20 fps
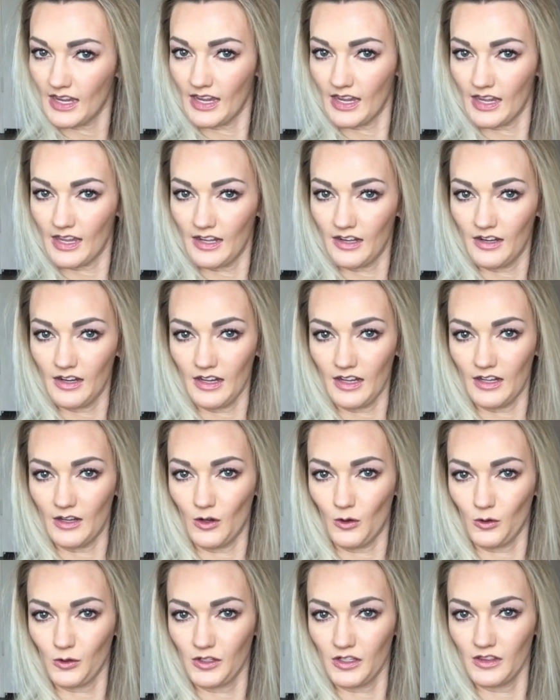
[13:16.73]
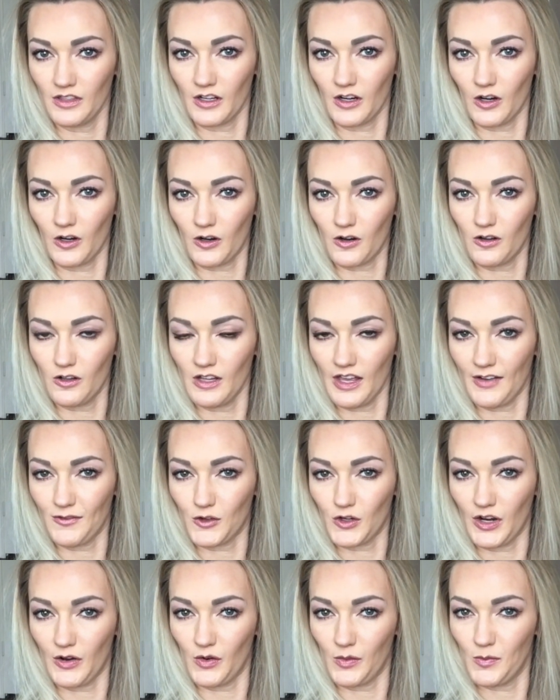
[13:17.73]
and in holding the curl
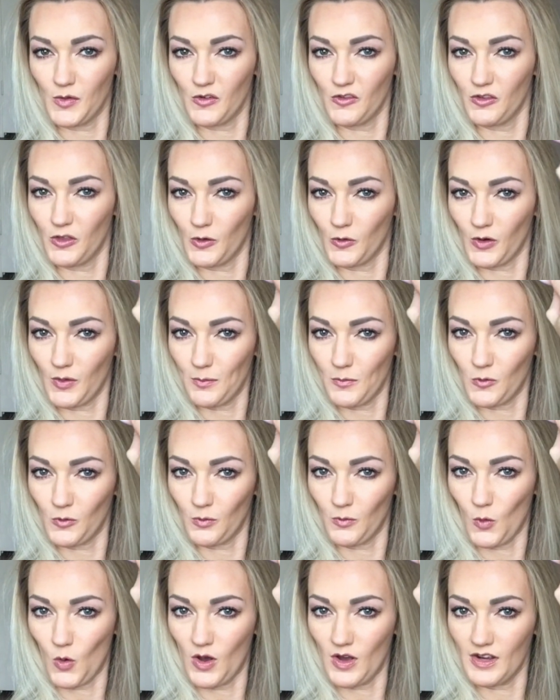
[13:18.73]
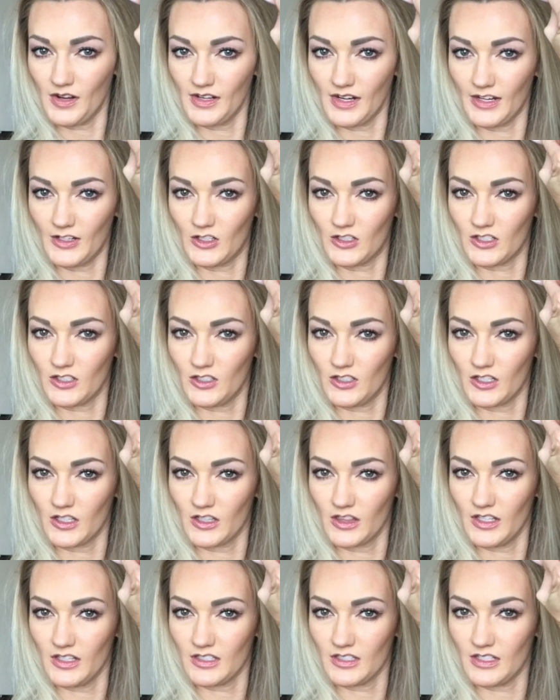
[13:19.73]
after I removed the wand, I just
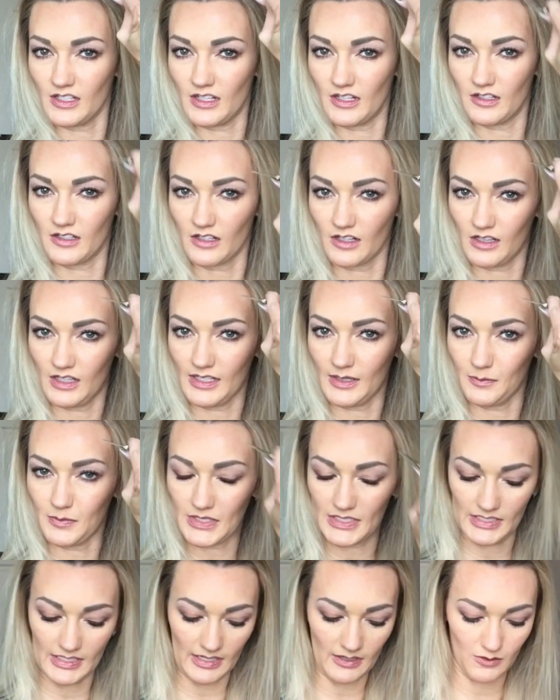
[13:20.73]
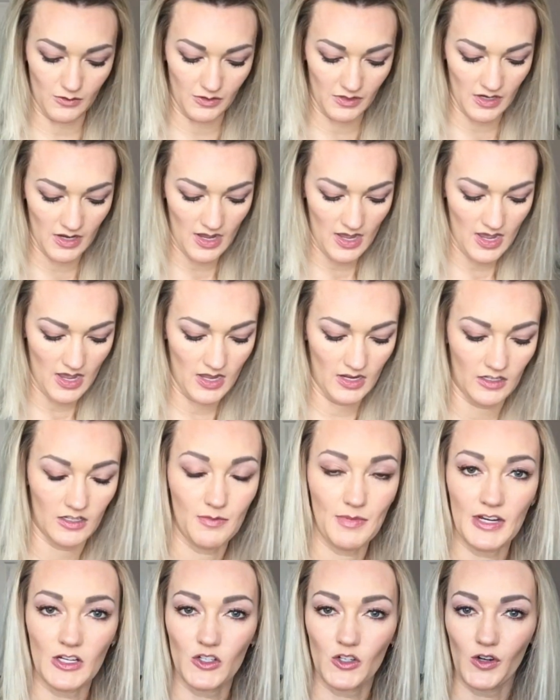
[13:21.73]
took this and clamped it down
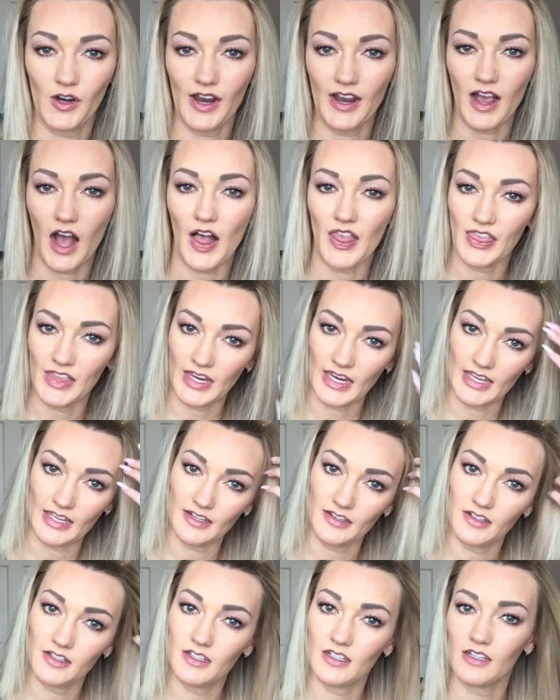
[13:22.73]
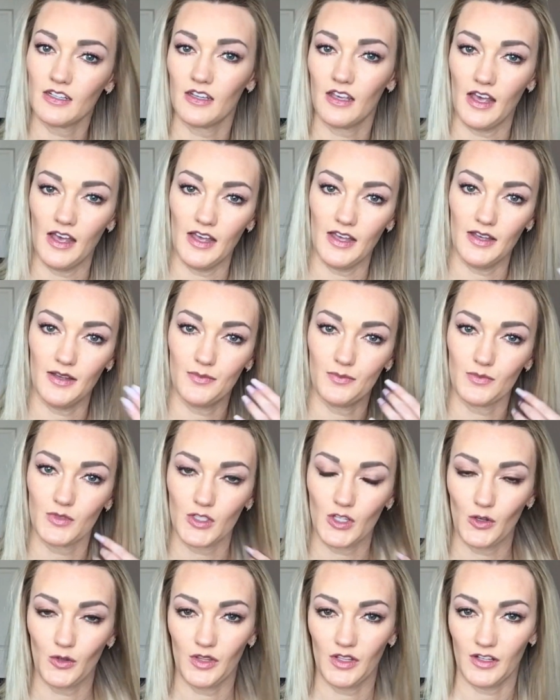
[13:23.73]
to make sure I got the end
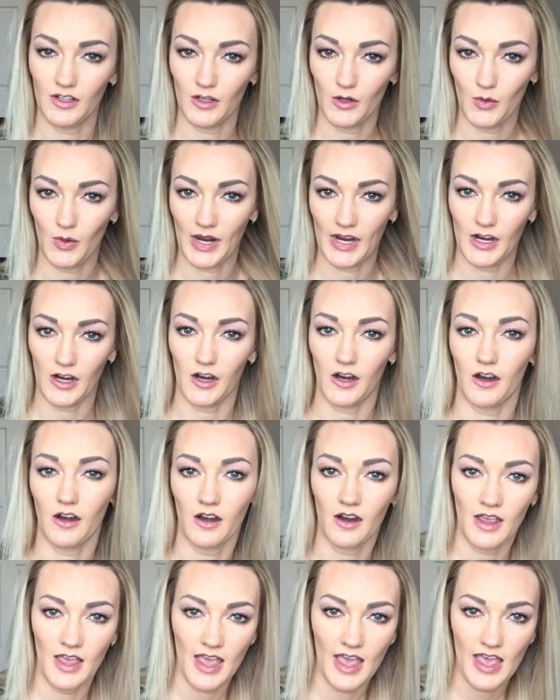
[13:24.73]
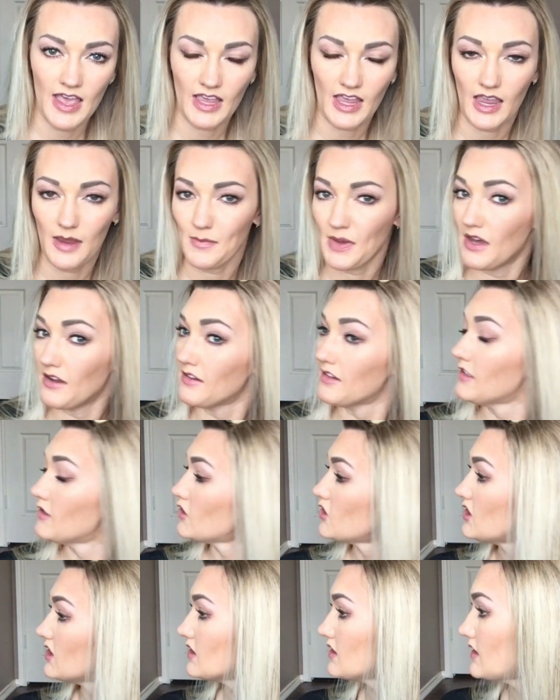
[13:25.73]
so that no hair came out, and
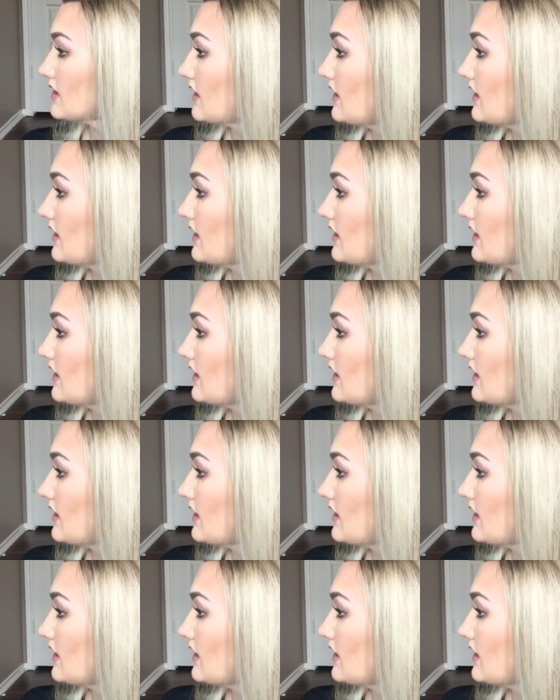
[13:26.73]
it's just